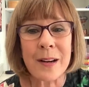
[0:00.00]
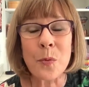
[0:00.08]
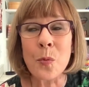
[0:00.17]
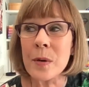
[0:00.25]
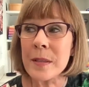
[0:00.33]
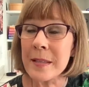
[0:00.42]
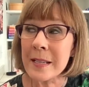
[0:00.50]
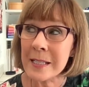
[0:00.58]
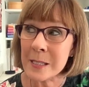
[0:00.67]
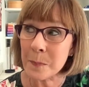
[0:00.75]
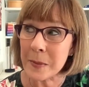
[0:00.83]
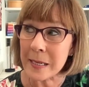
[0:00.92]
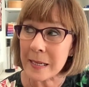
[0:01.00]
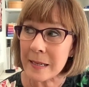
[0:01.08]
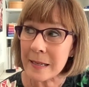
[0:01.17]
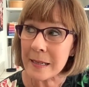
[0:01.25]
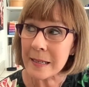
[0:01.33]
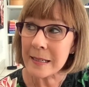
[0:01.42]
Would this
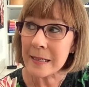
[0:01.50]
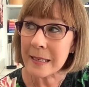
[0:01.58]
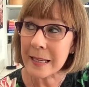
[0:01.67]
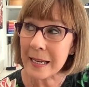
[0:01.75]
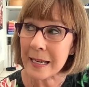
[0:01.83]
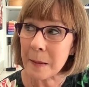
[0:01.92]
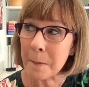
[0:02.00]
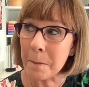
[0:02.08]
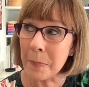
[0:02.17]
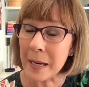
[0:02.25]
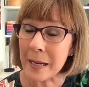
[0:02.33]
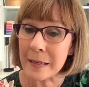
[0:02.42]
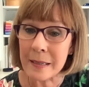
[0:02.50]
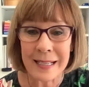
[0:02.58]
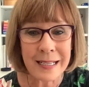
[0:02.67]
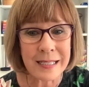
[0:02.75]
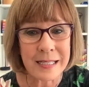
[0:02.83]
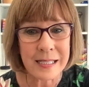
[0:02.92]
be kick butt in